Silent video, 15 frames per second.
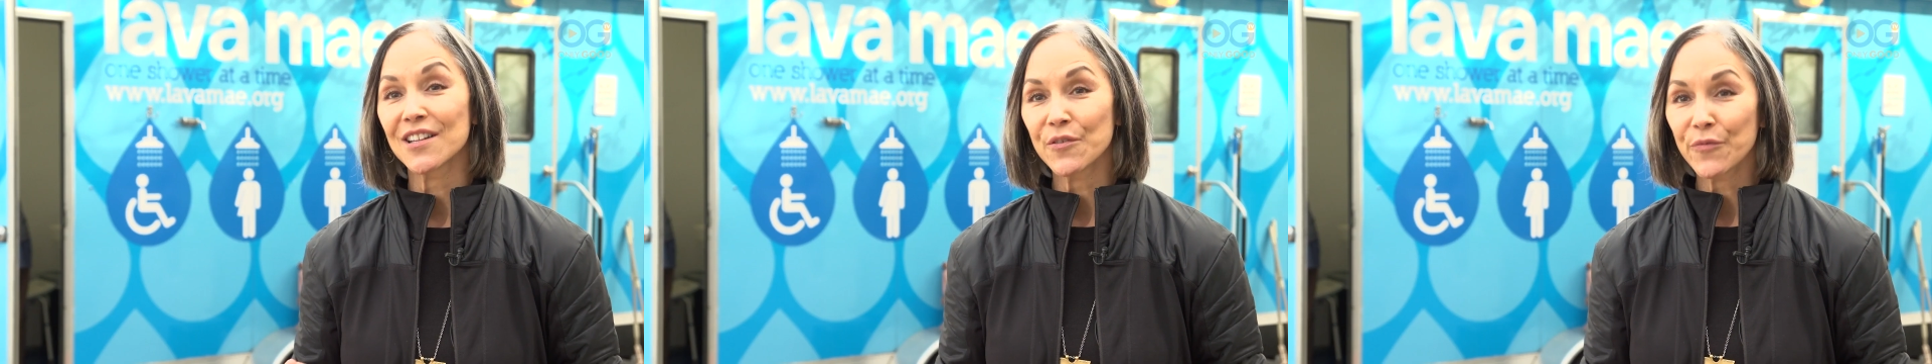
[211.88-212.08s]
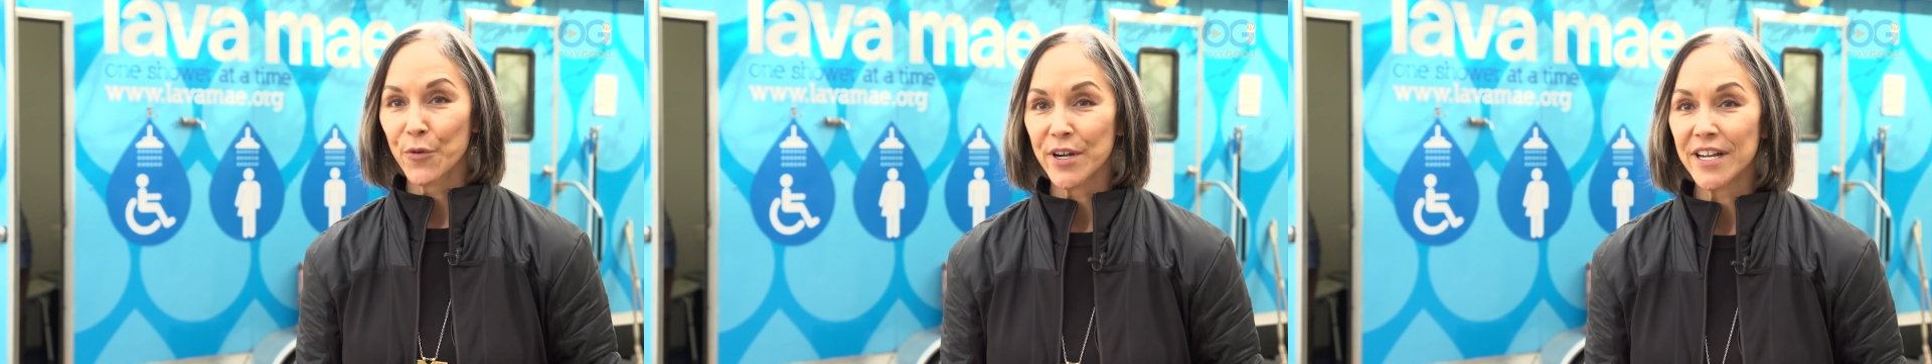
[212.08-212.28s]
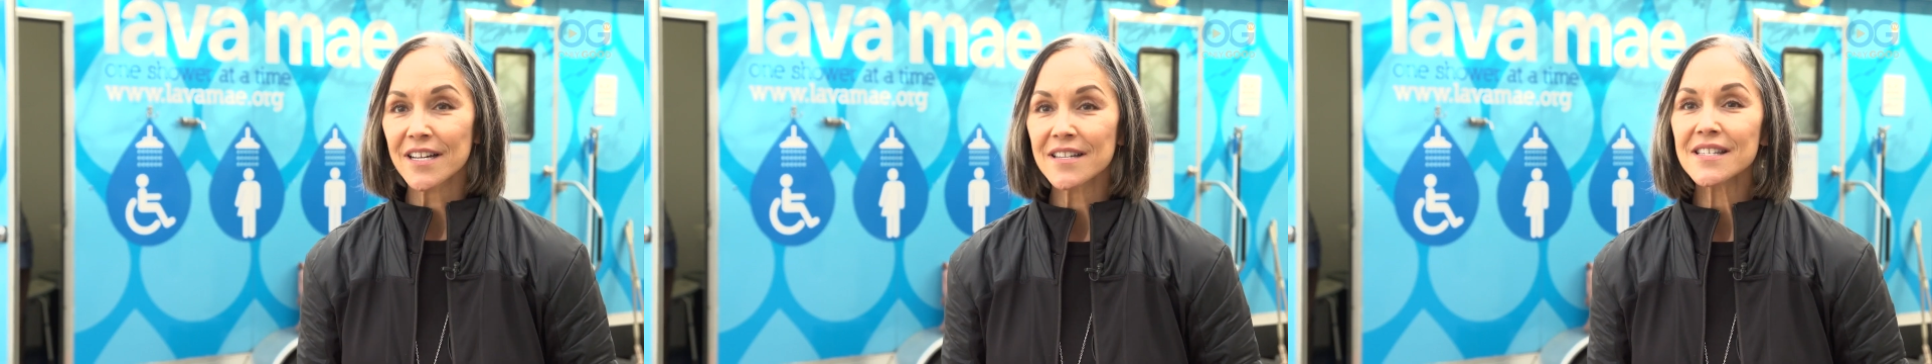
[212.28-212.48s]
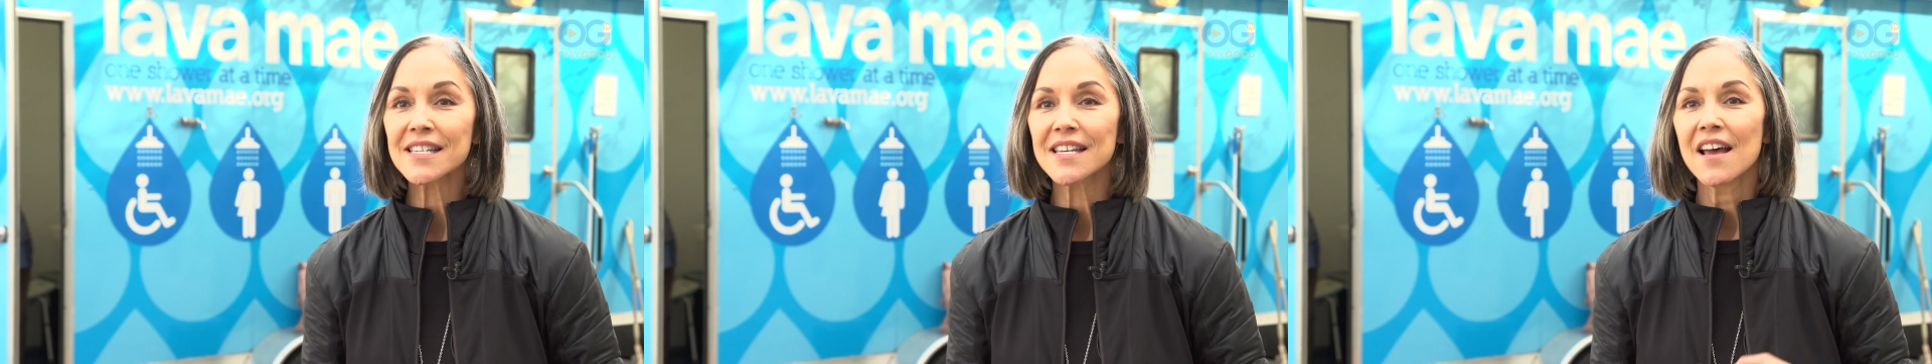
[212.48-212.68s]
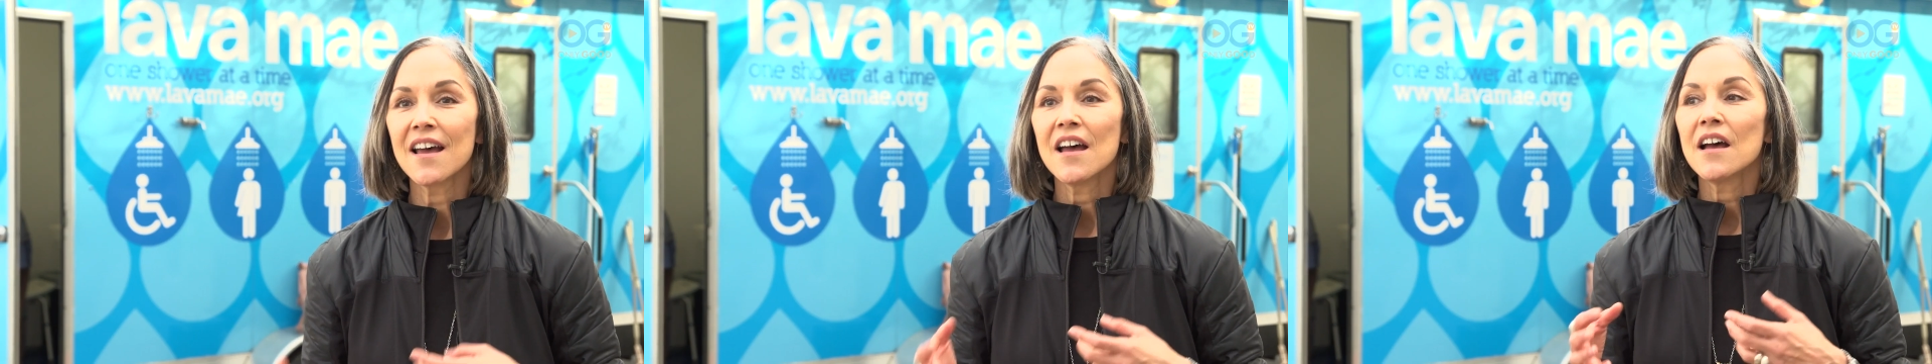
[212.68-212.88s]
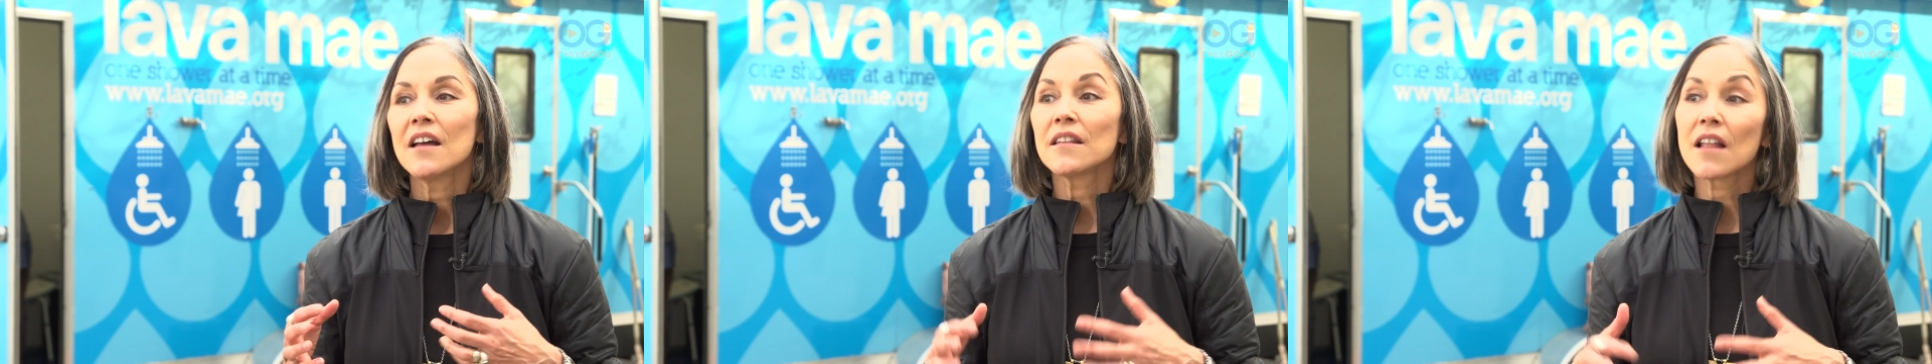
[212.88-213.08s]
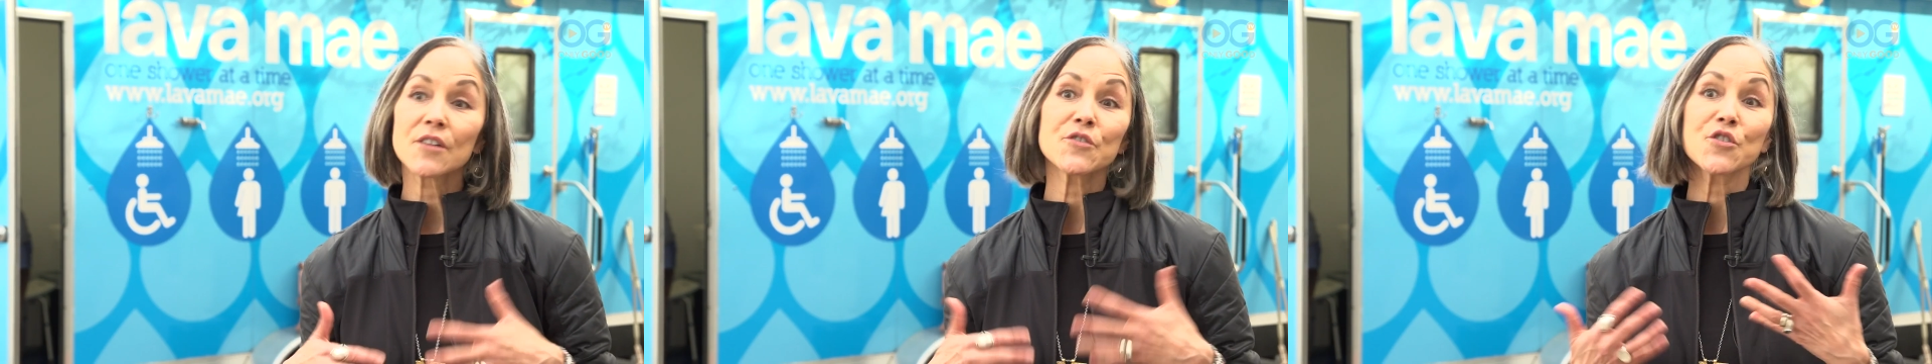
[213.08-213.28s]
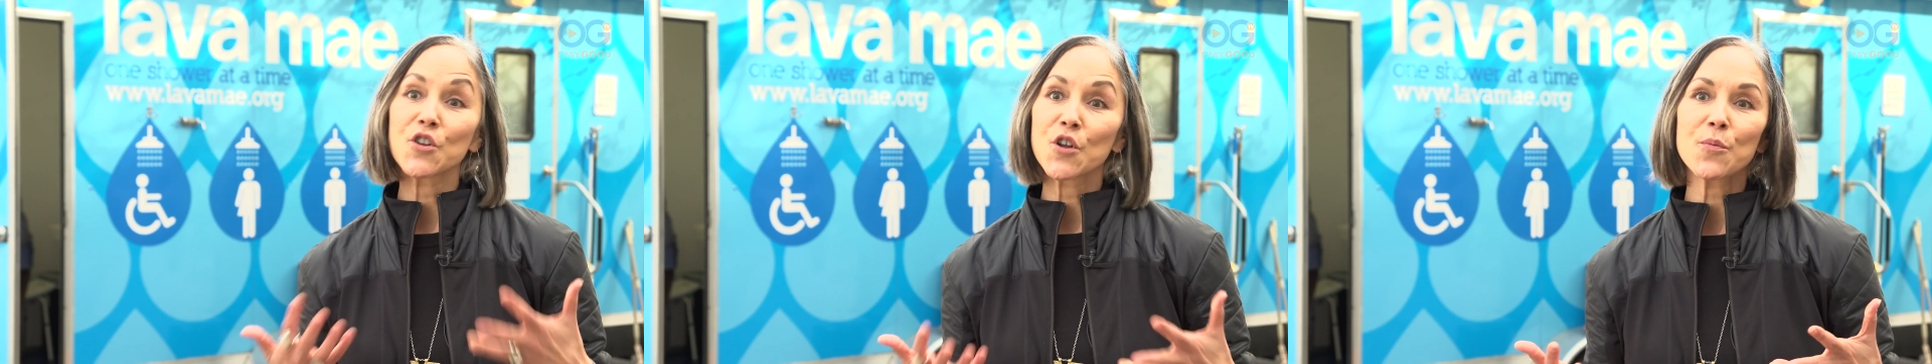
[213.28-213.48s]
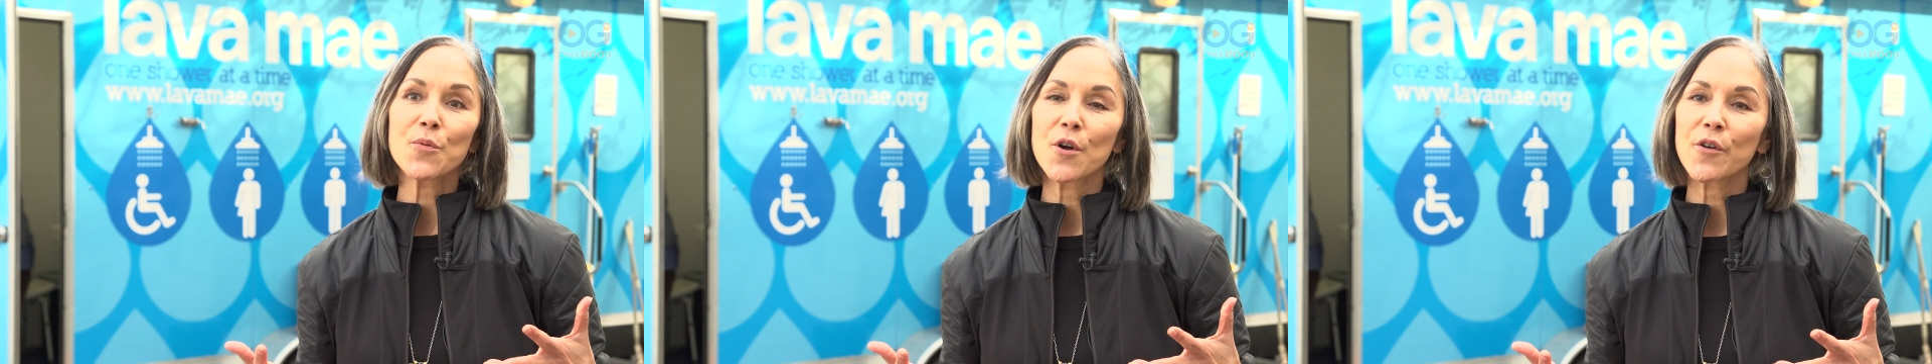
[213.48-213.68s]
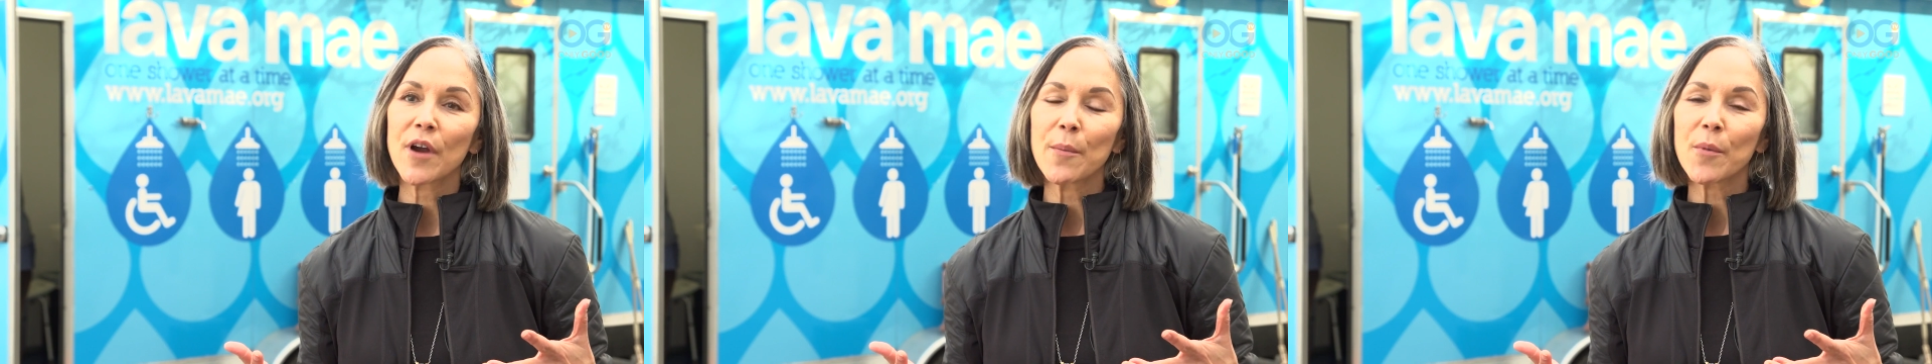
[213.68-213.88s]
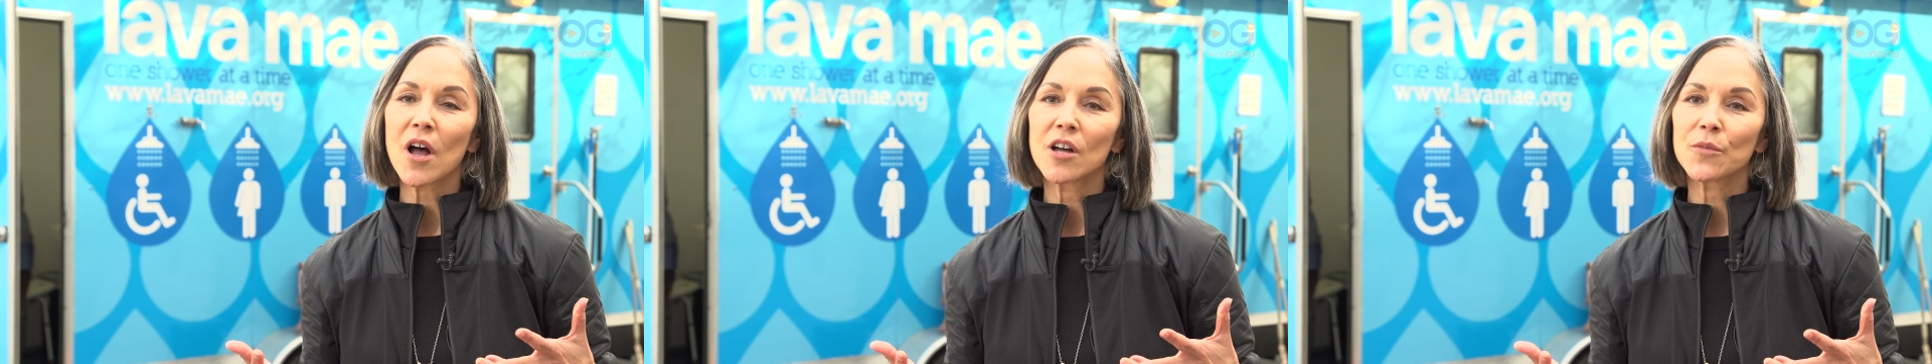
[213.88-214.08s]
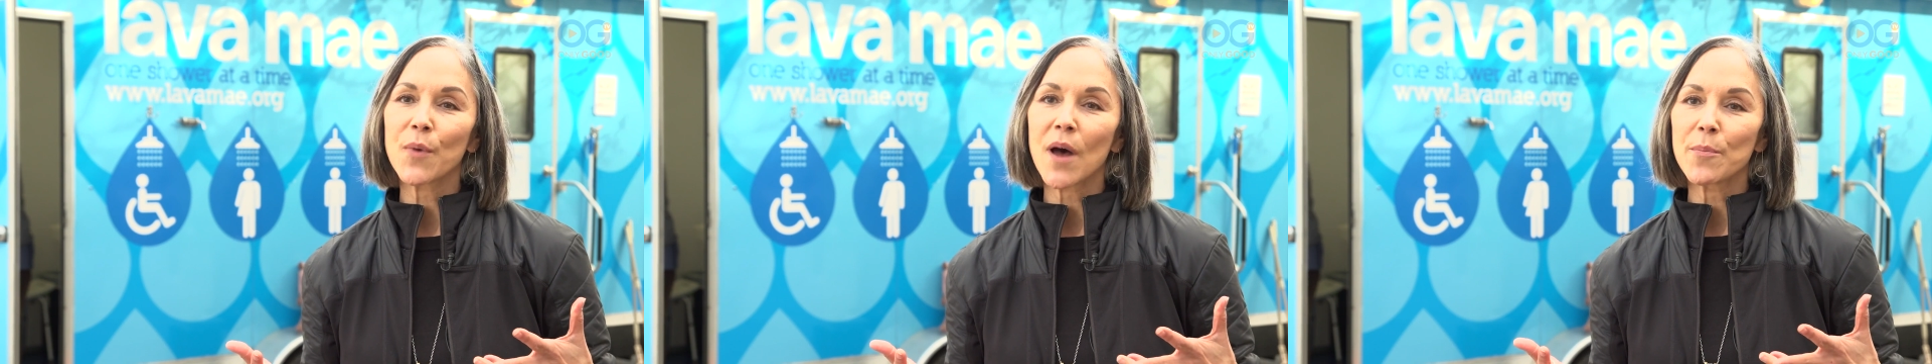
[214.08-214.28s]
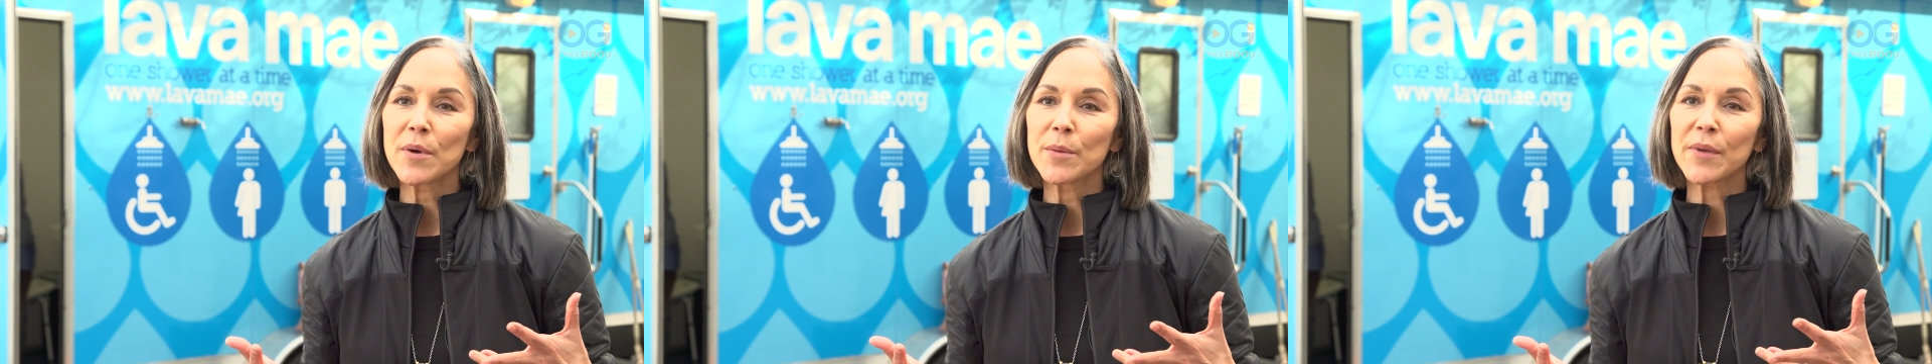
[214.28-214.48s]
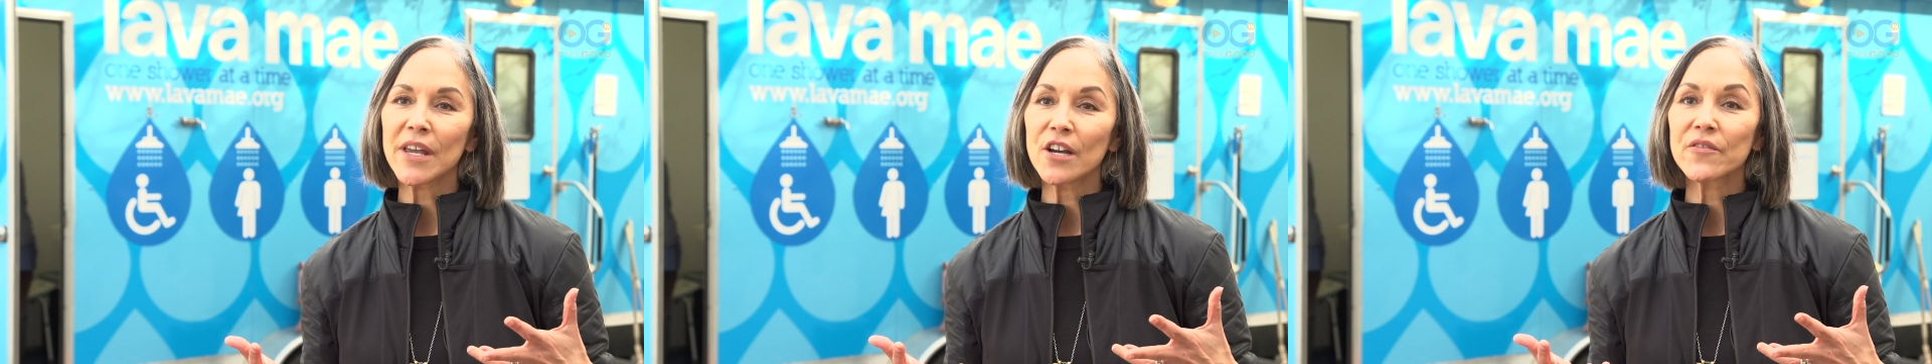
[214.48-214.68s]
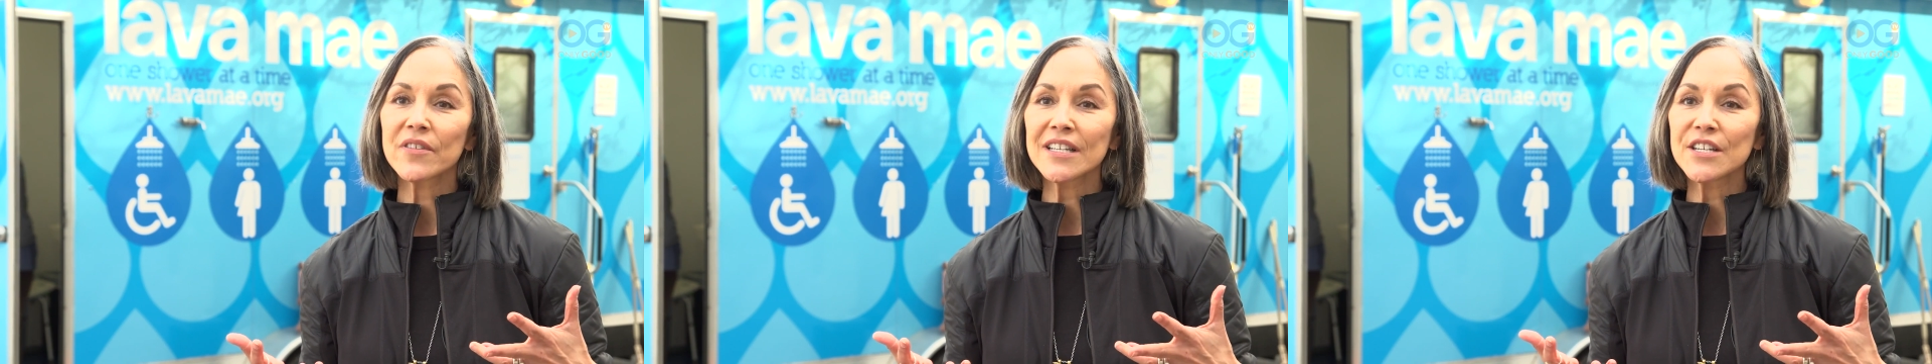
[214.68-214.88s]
Californians, launched a new program called Pop-Up Care